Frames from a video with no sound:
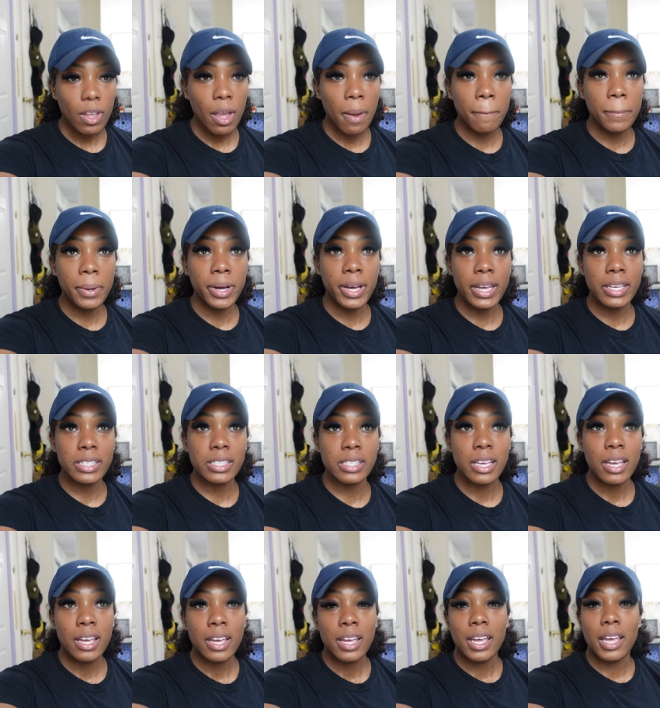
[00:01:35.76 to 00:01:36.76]
But
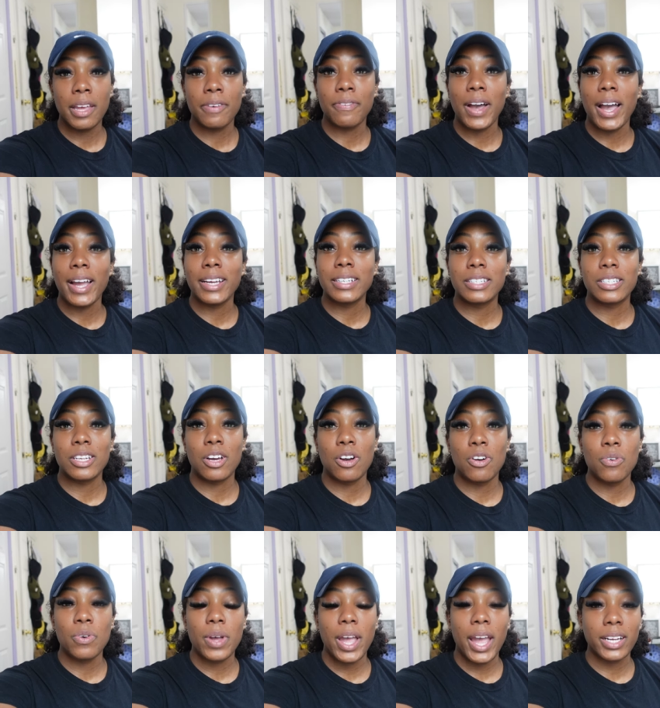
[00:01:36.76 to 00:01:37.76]
if I
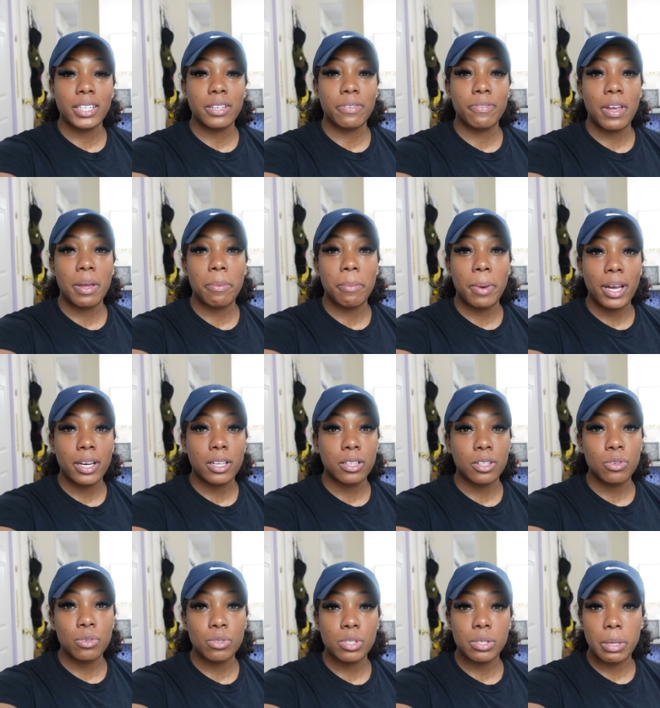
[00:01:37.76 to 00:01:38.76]
don't activate my
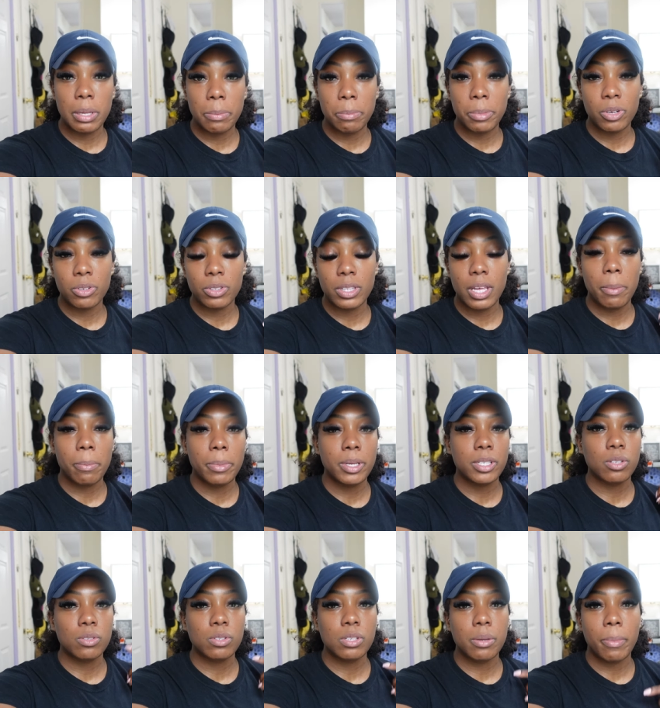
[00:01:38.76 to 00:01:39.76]
glutes and build that
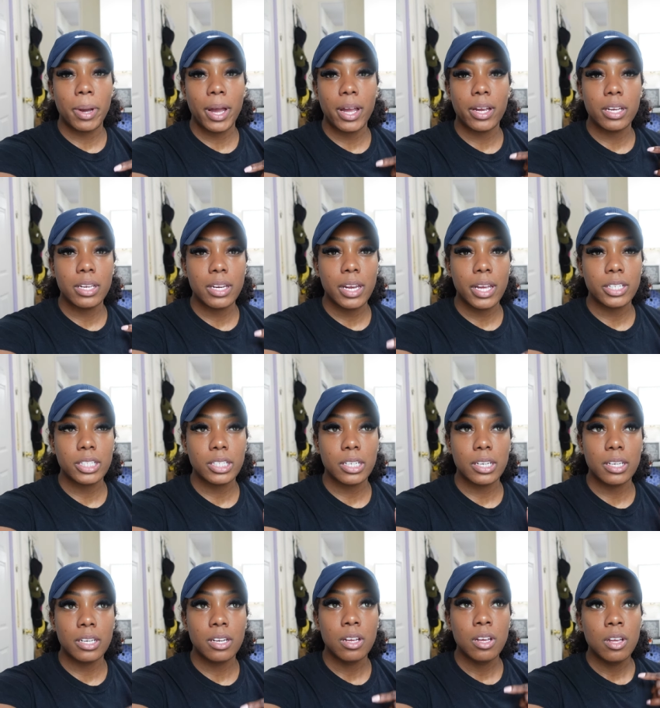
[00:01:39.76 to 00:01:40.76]
muscle to mind
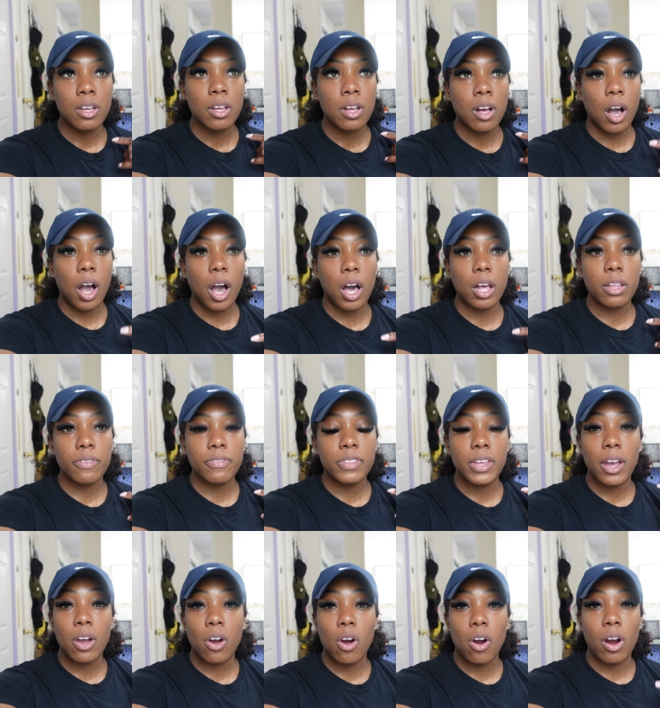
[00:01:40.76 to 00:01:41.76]
connection, all of
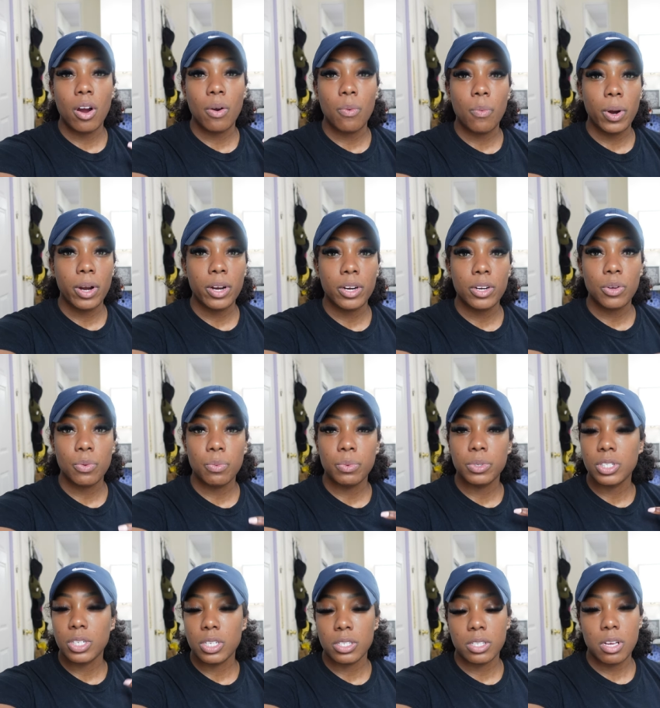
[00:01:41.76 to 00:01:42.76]
that hard work will
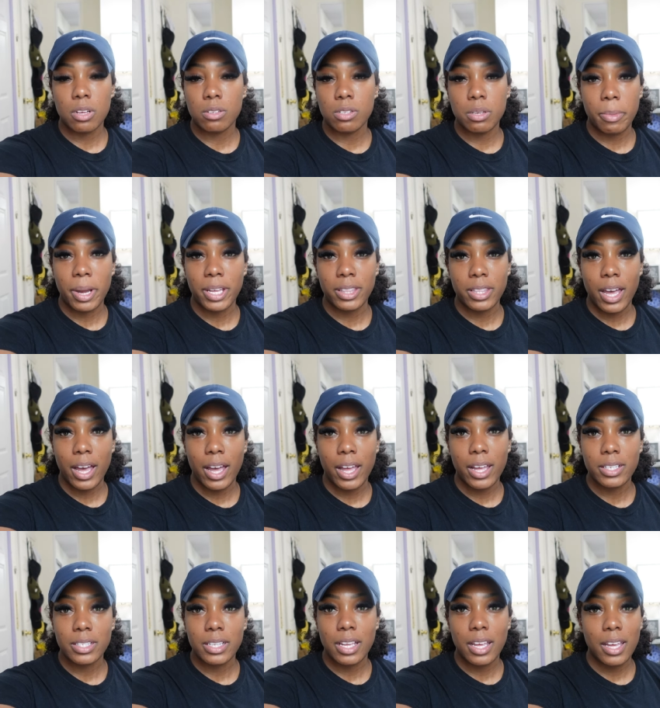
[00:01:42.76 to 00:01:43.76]
just go to my
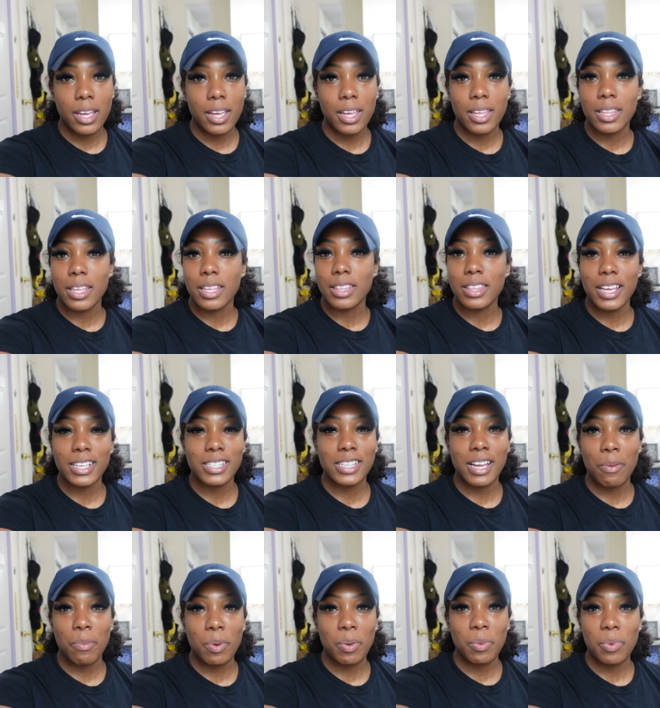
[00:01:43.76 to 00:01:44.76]
thighs. And that's
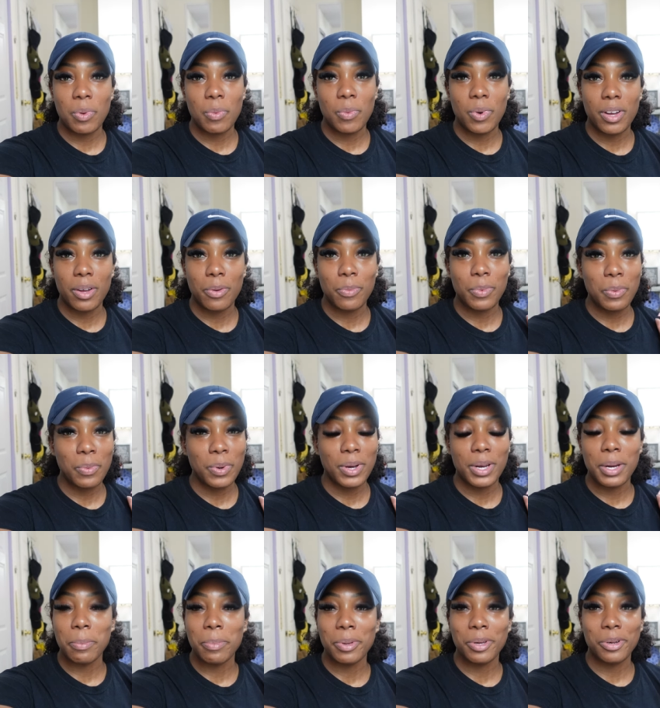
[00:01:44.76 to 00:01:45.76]
not what we want. We
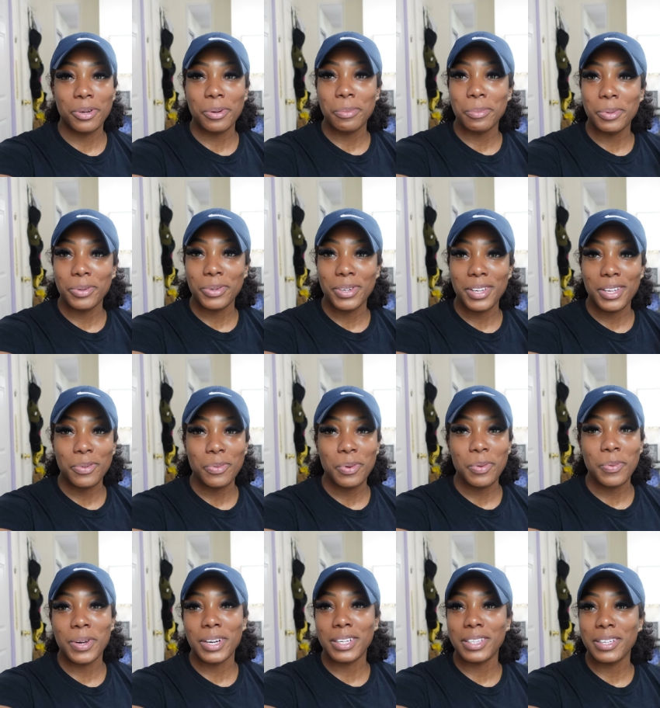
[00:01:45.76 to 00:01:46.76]
want to build a booty. We
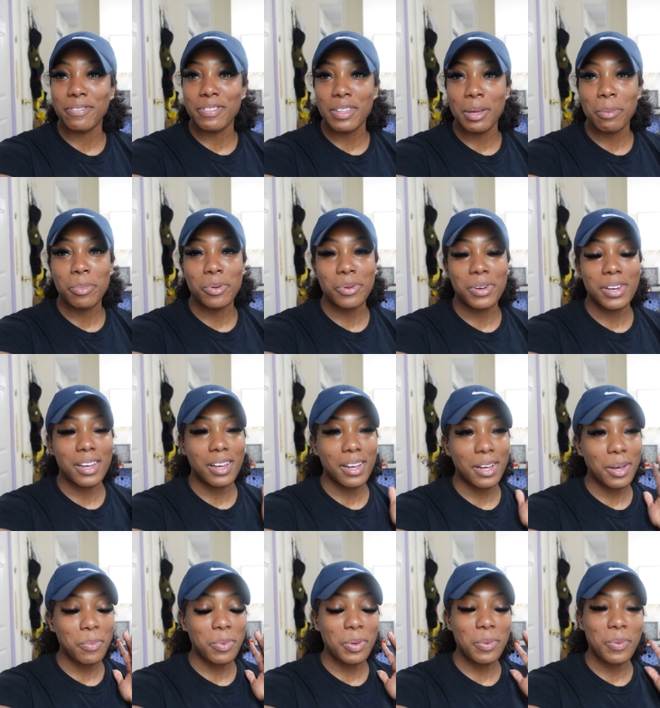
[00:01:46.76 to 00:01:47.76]
want to lift that booty
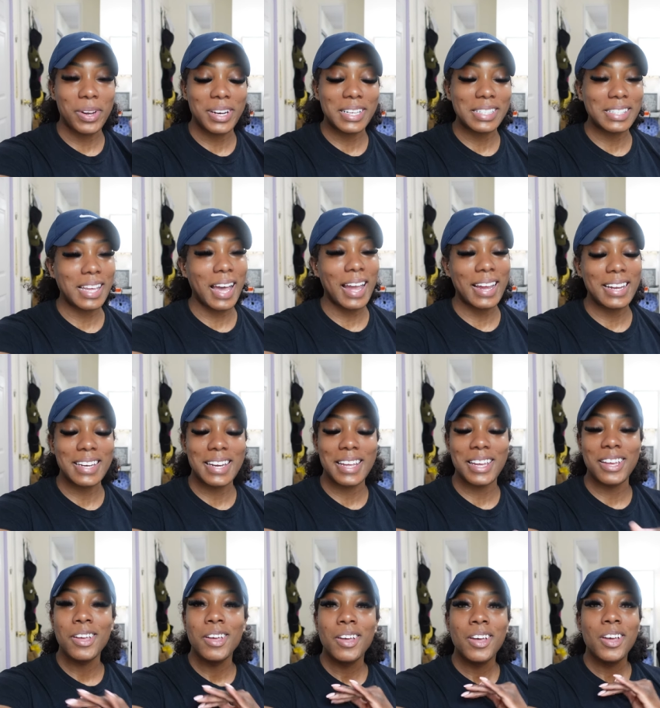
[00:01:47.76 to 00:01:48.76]
up. We want to tighten it.